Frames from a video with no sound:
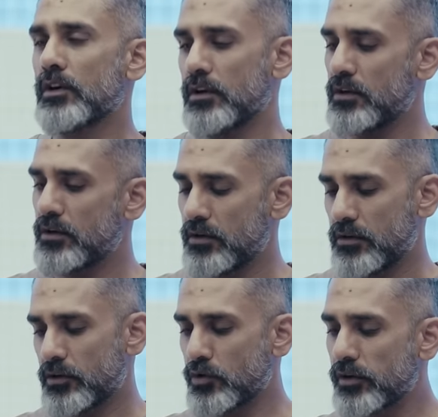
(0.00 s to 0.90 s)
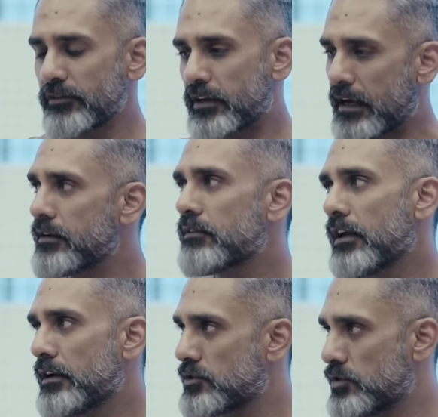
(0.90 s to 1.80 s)
No, look, uh, to give credit
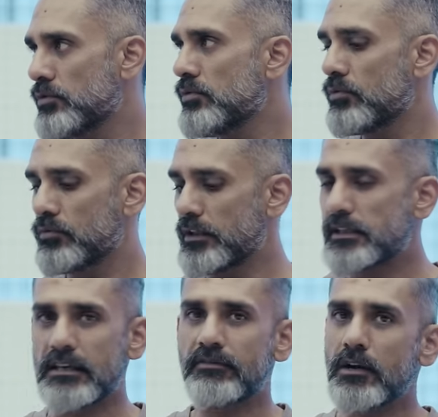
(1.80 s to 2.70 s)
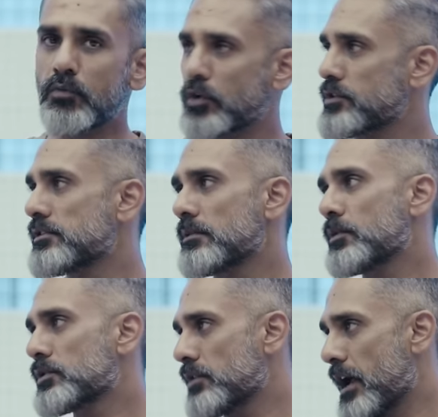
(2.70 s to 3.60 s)
where it's due, this event wasn't
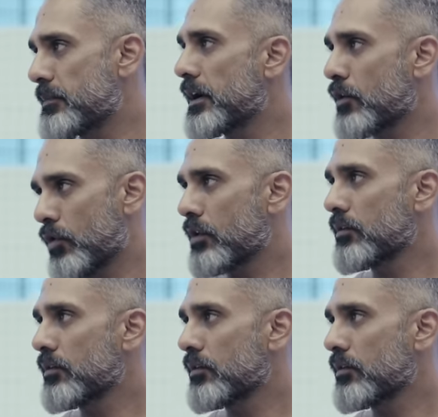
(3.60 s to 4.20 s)
supposed to happen at all.